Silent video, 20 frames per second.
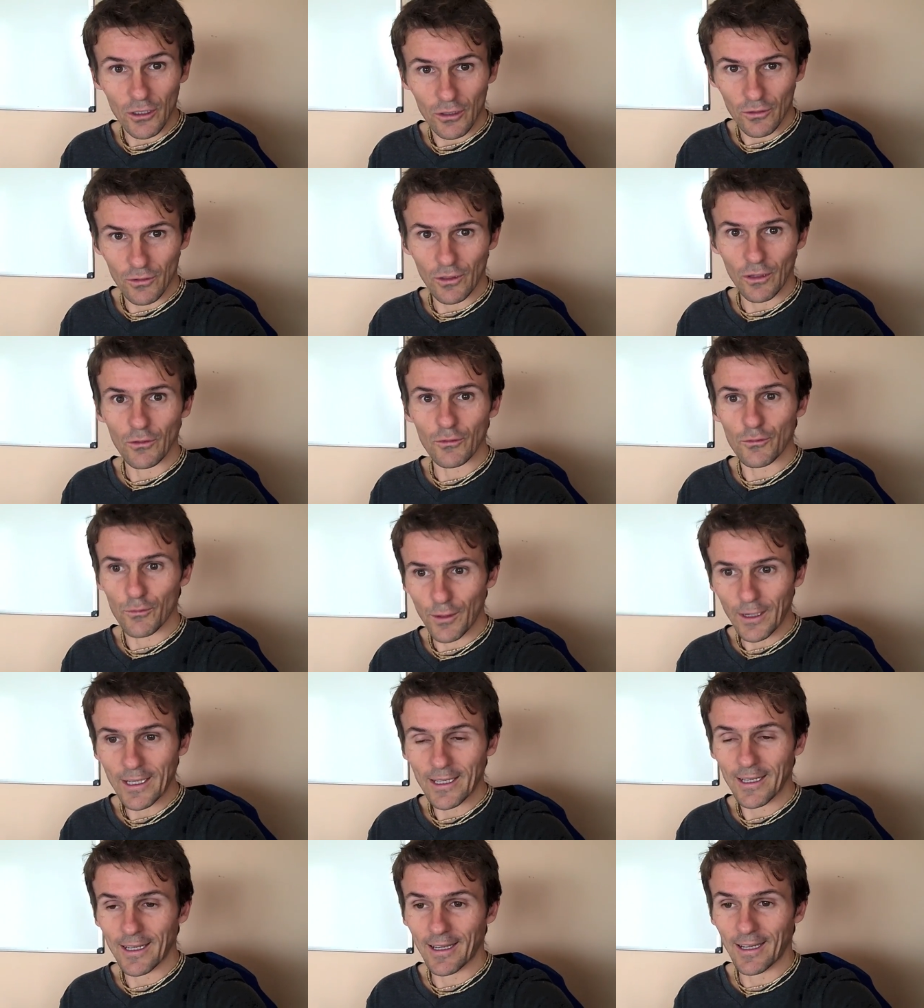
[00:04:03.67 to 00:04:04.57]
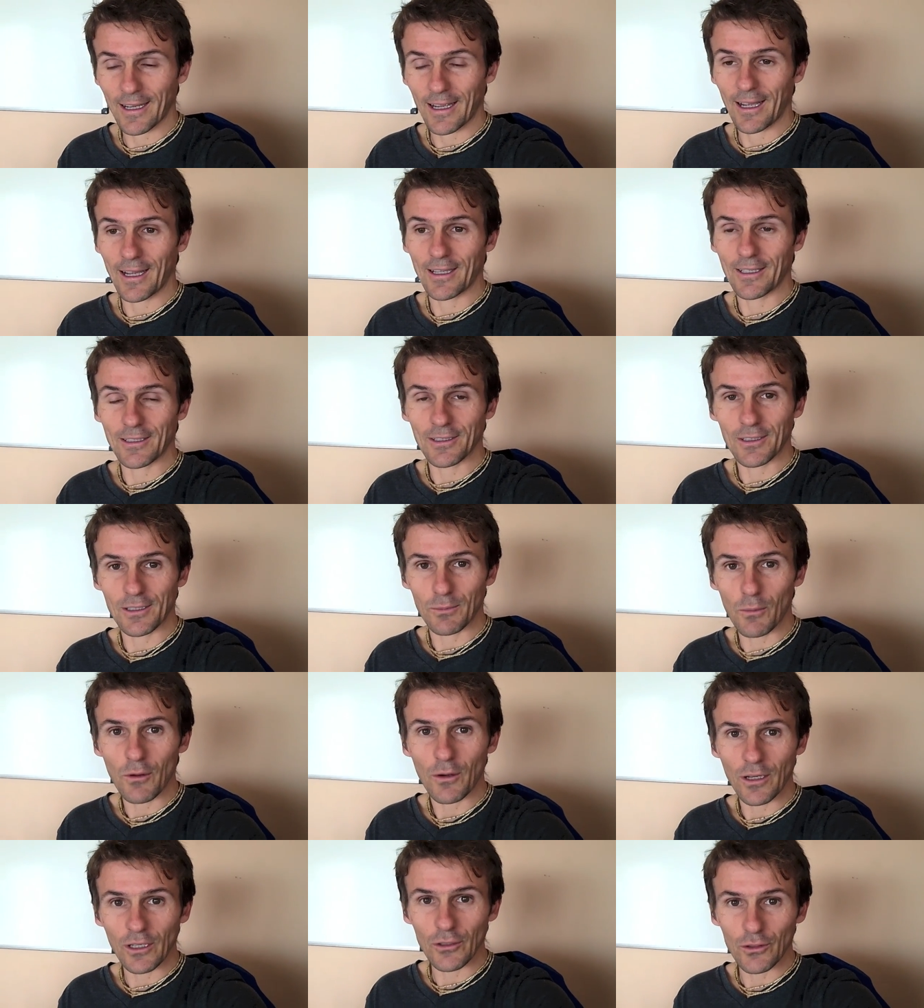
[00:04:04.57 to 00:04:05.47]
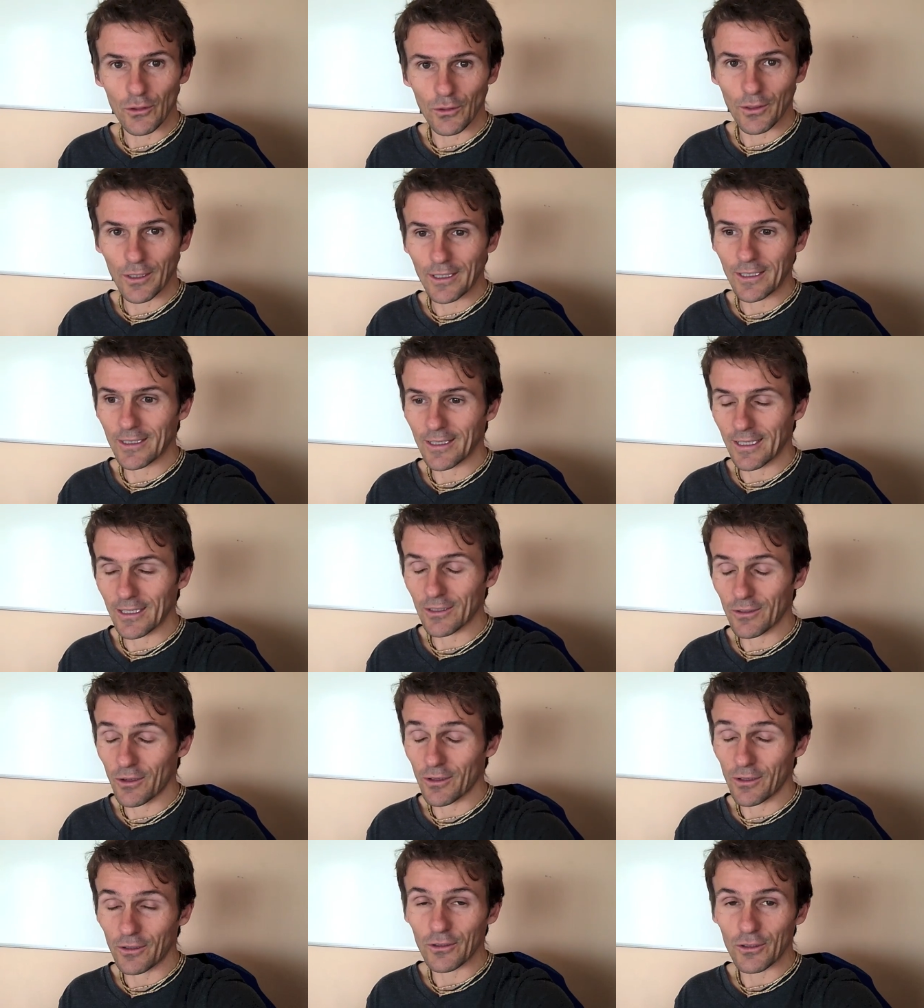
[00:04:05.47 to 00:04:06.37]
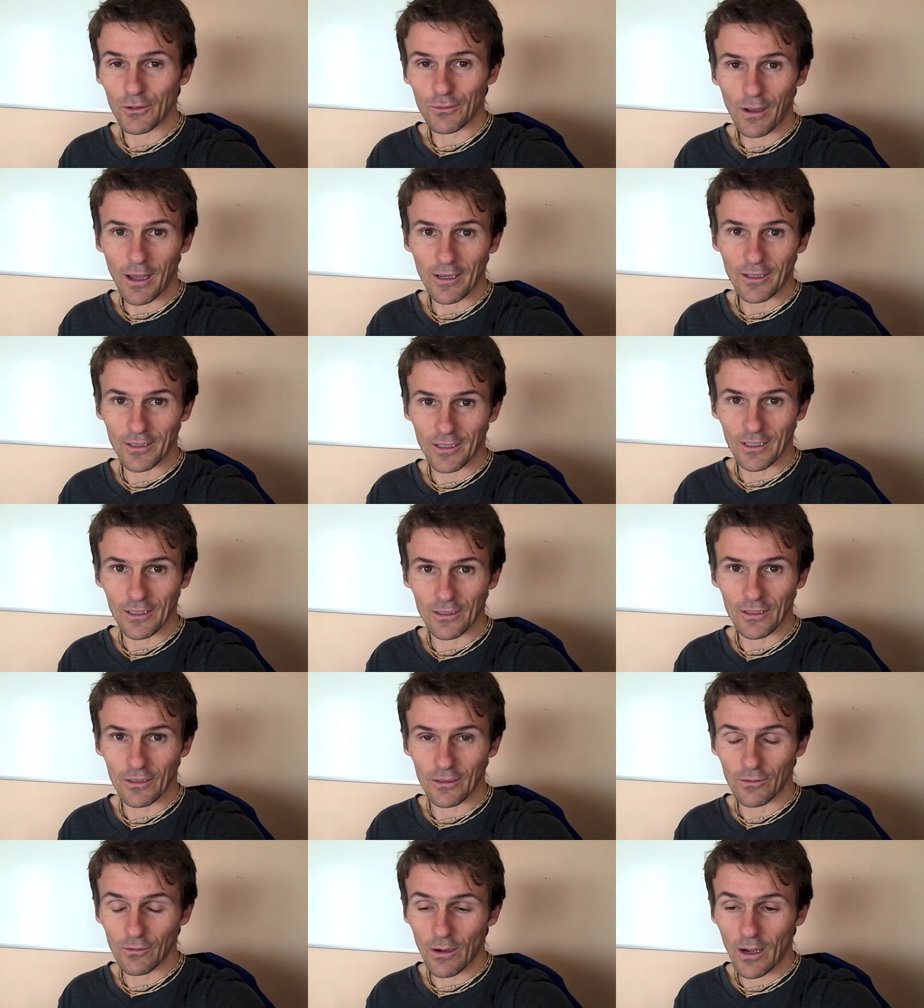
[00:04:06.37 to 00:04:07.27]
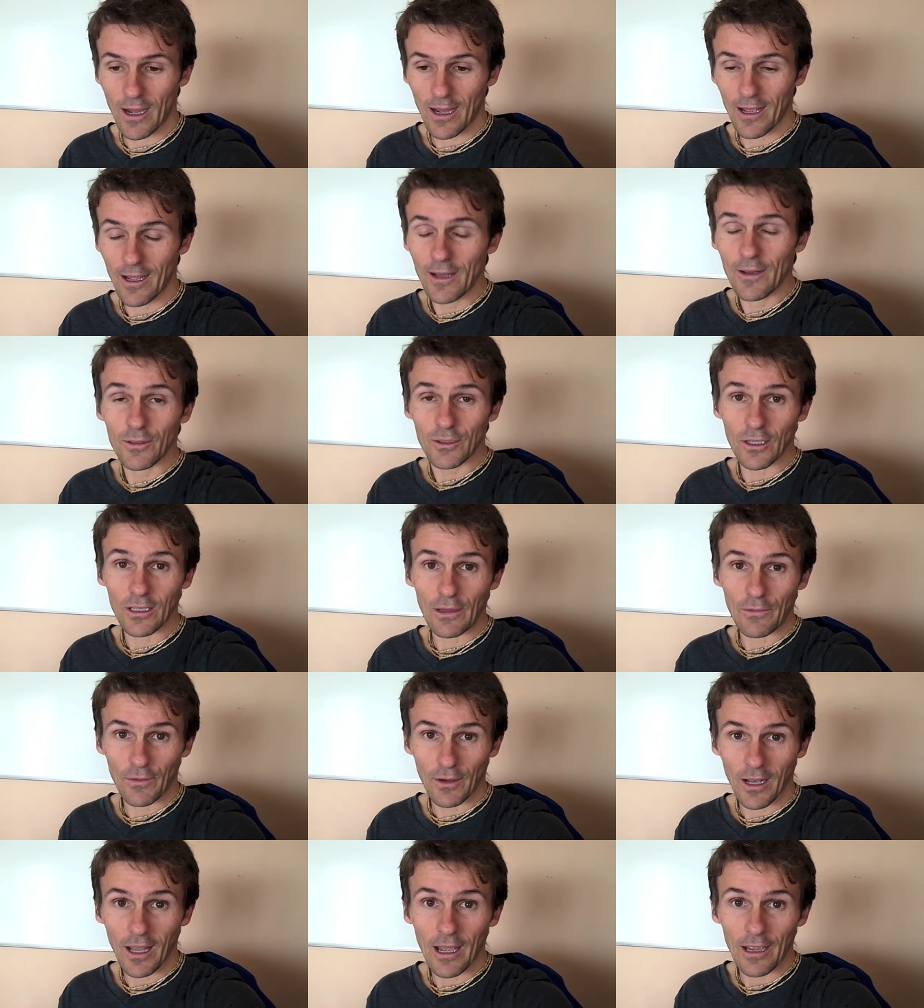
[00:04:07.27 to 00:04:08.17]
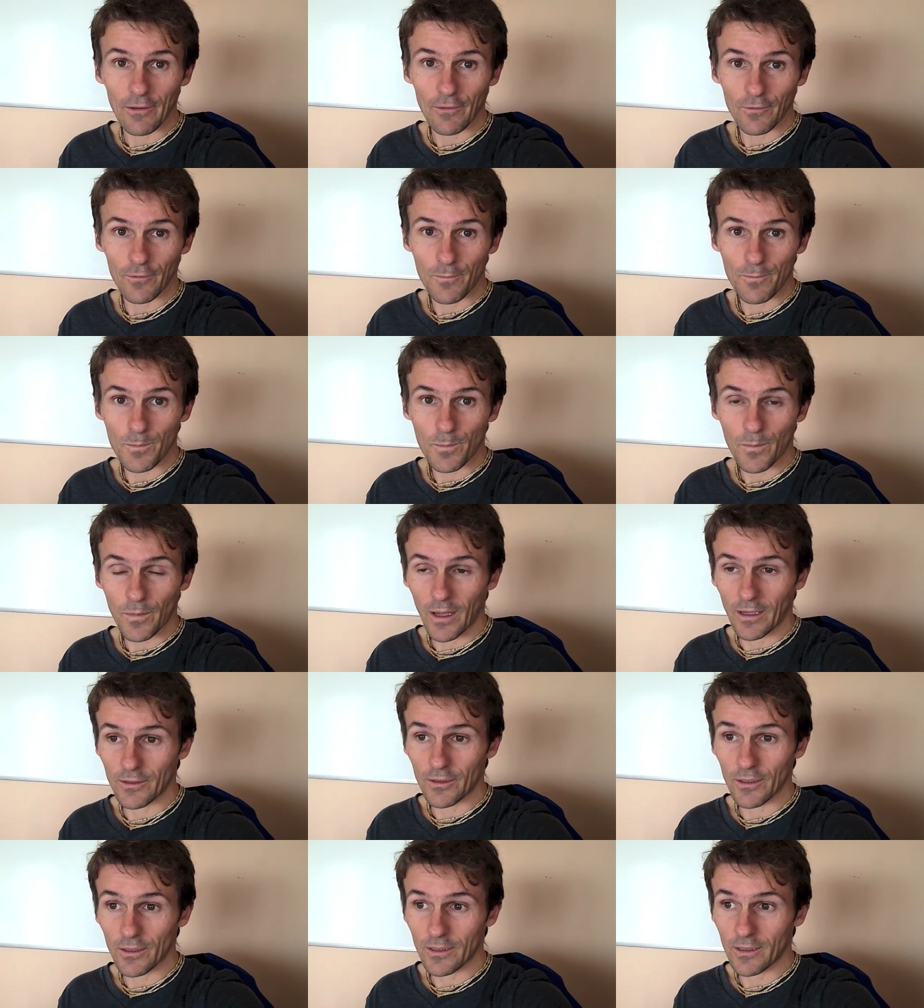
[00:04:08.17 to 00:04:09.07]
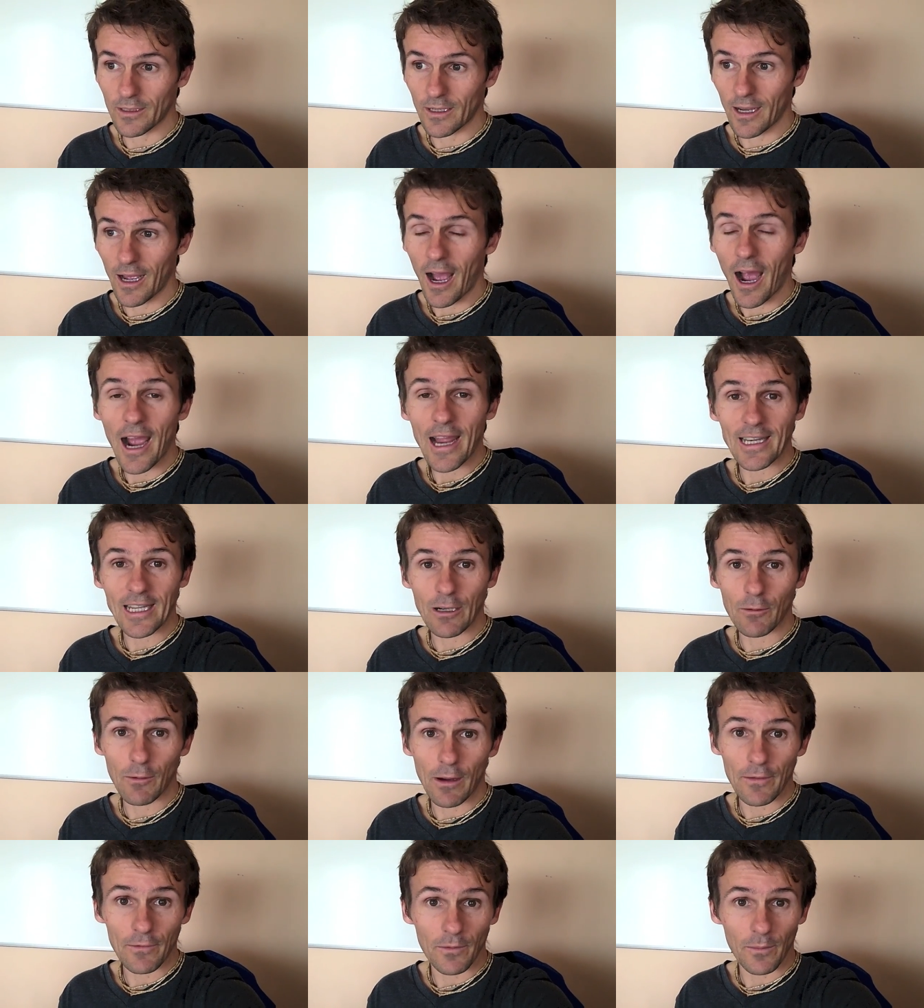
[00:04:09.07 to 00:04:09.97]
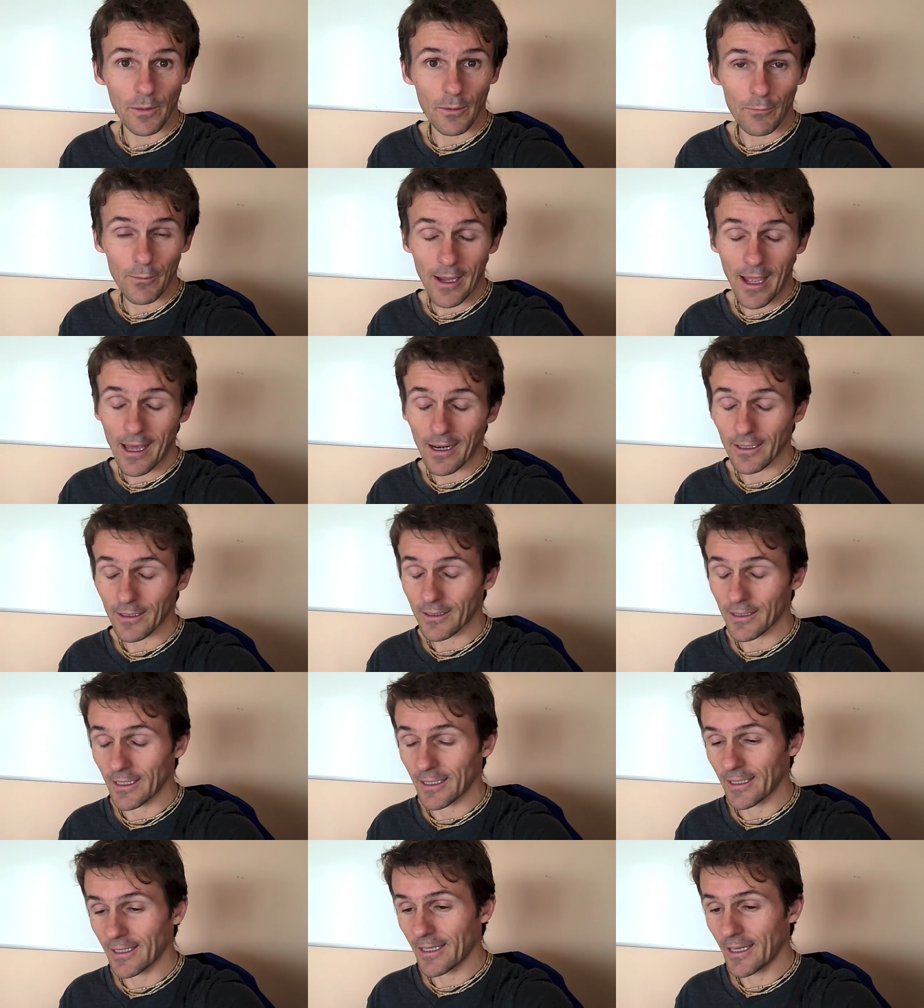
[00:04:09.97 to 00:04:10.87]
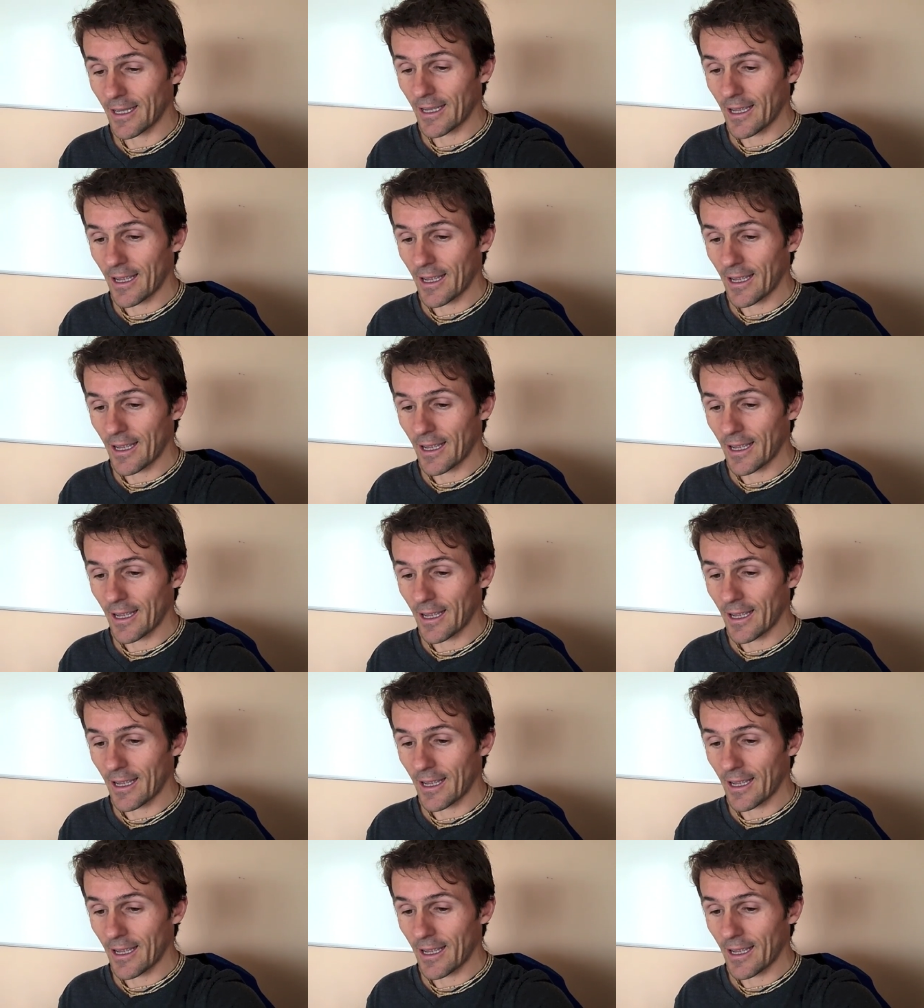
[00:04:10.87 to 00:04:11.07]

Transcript: Just you know, drinking and smoking joints is not a good strategy to uh, to live your life, and just uh, hiding away from the reality.